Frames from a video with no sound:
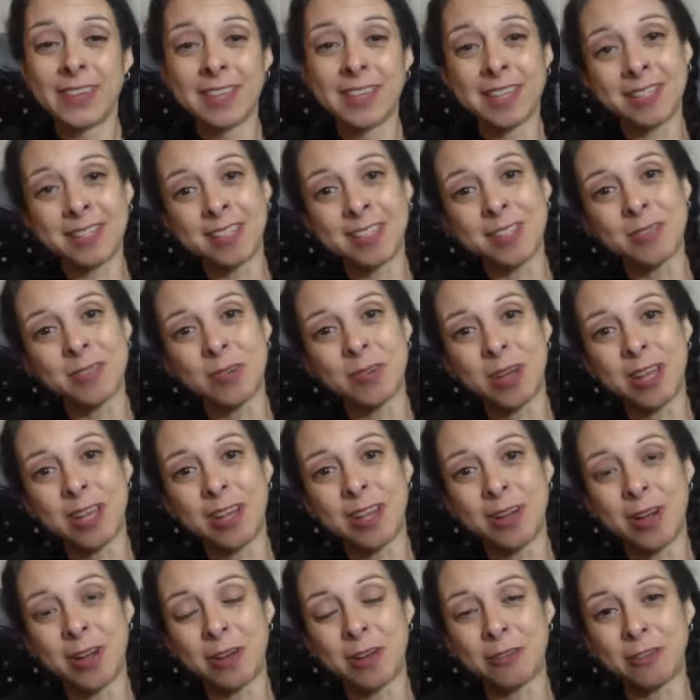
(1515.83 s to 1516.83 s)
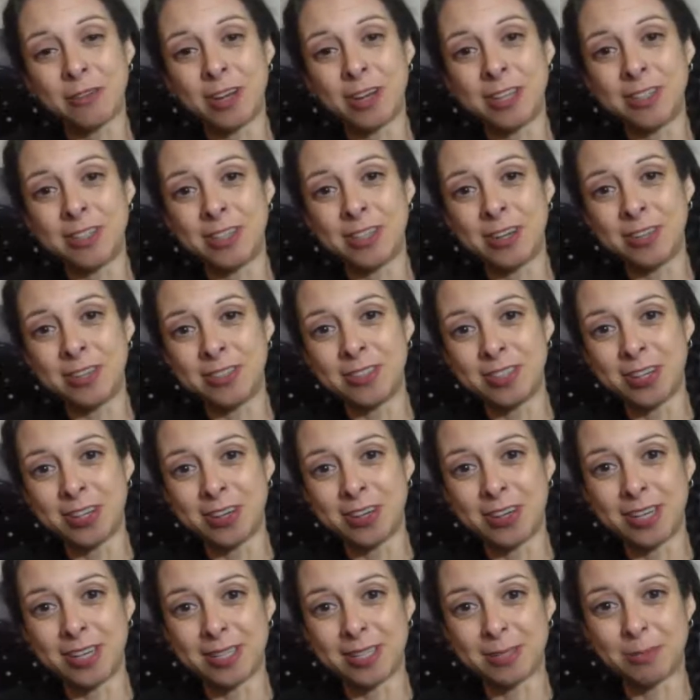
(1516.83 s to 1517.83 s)
is what our friend
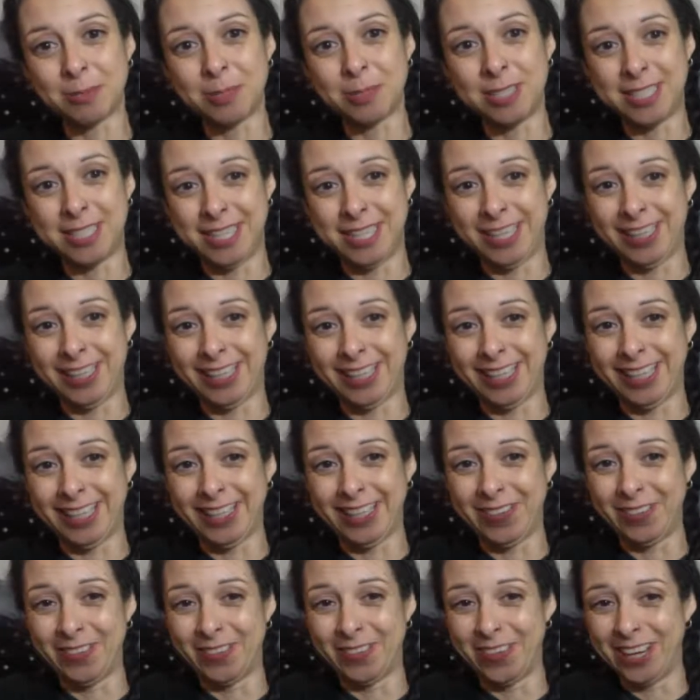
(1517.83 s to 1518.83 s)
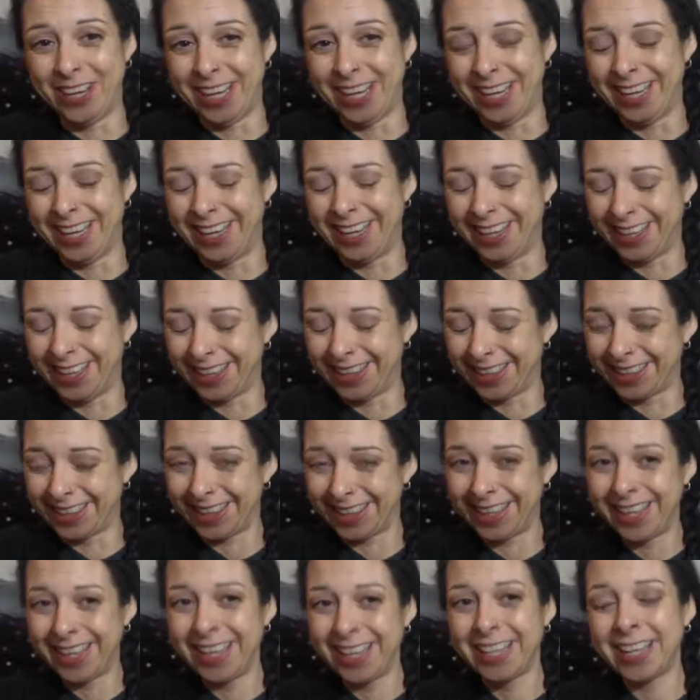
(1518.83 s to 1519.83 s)
Jojo has been dealing with.
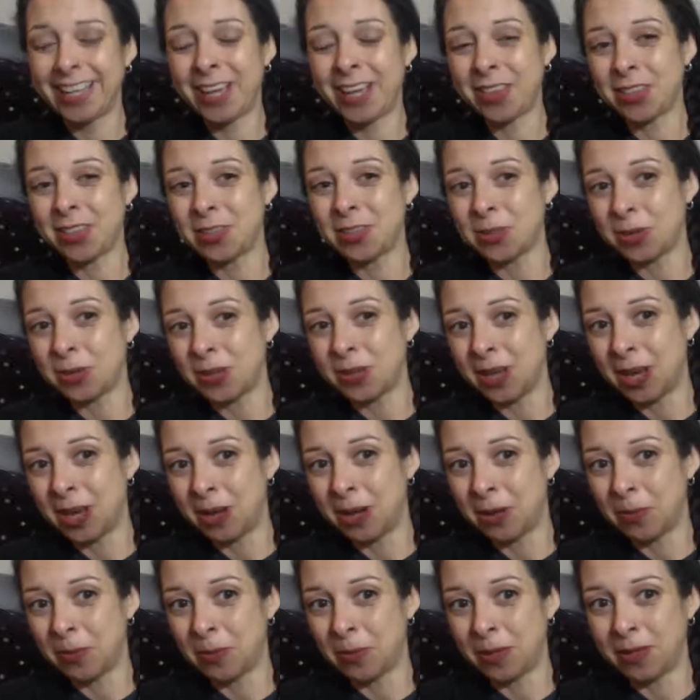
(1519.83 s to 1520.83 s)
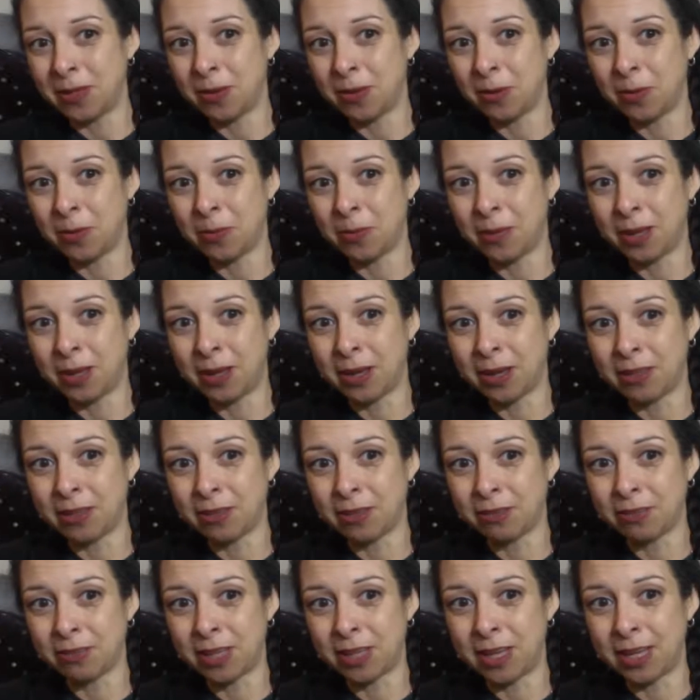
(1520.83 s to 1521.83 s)
Not the tornado, but oh my god, the
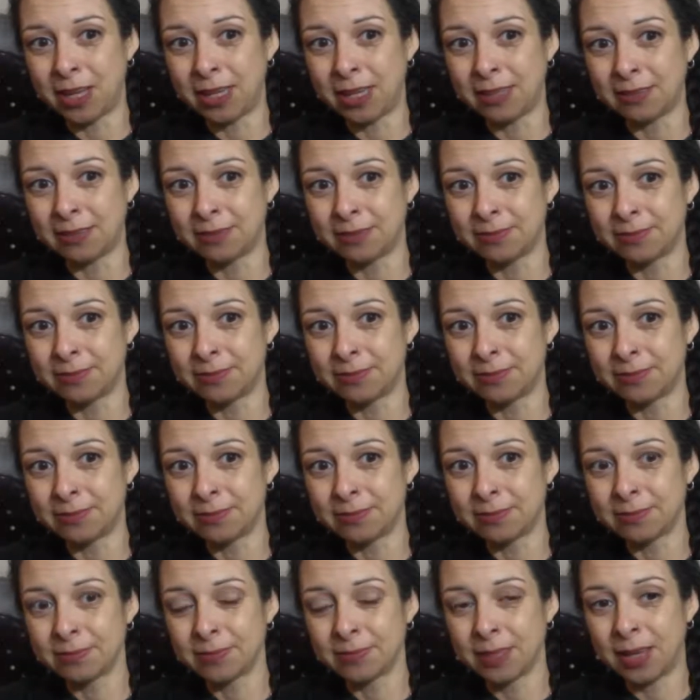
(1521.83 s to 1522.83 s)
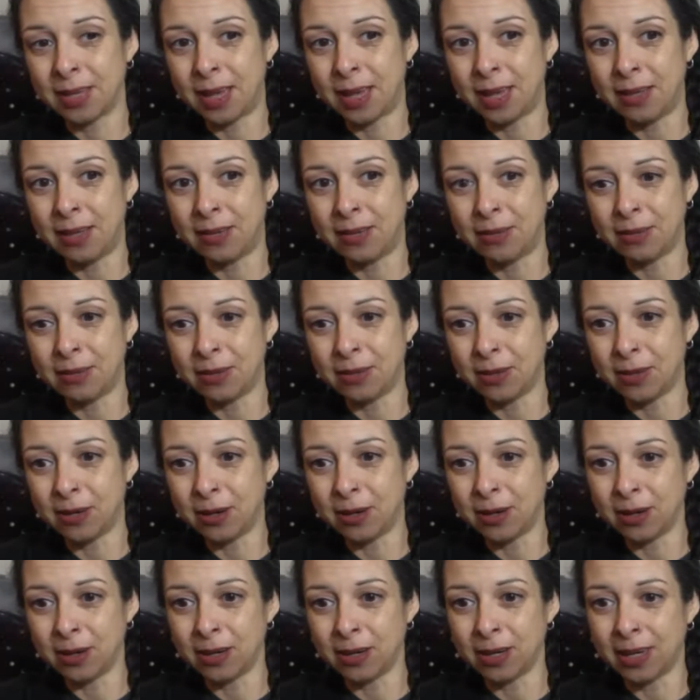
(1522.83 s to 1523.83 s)
flooding and
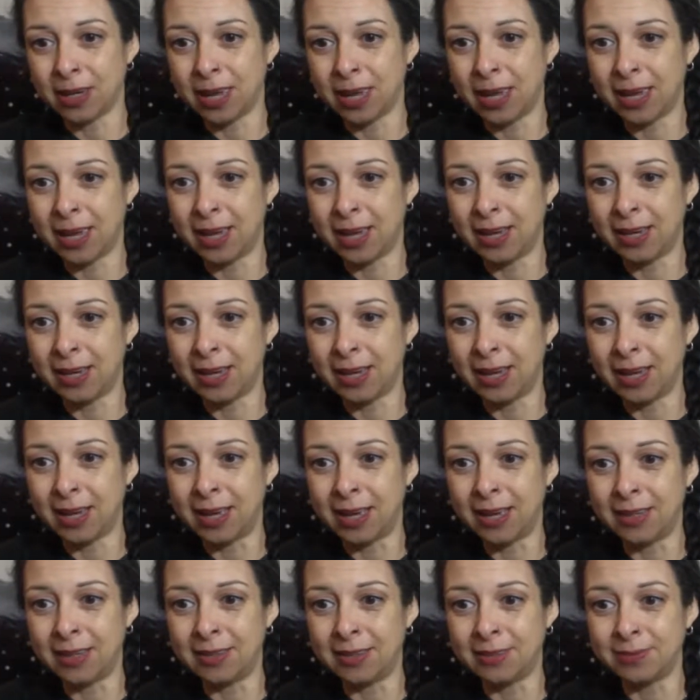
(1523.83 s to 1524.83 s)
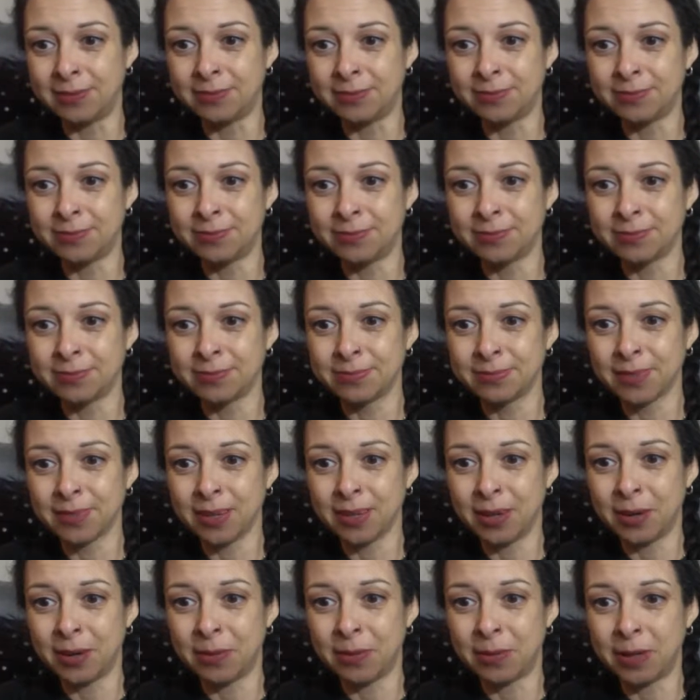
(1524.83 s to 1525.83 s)
hurricane and
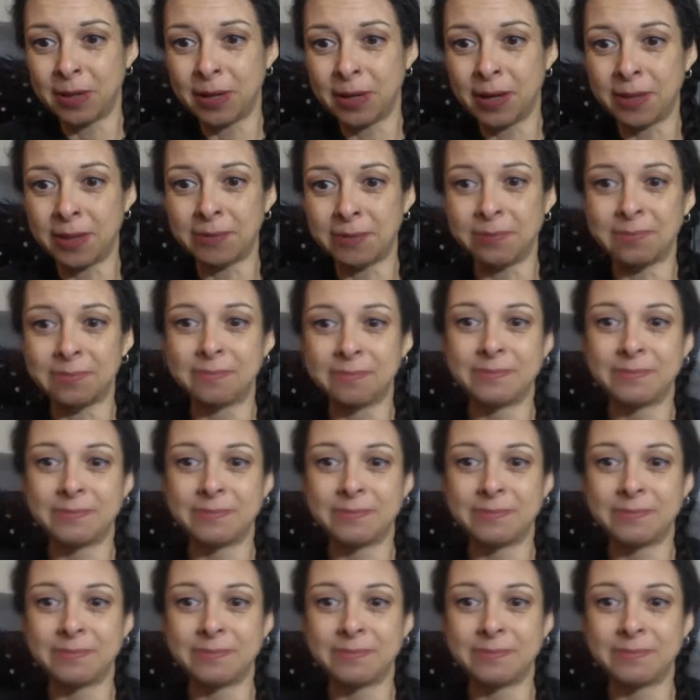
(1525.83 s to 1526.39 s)
oh my god.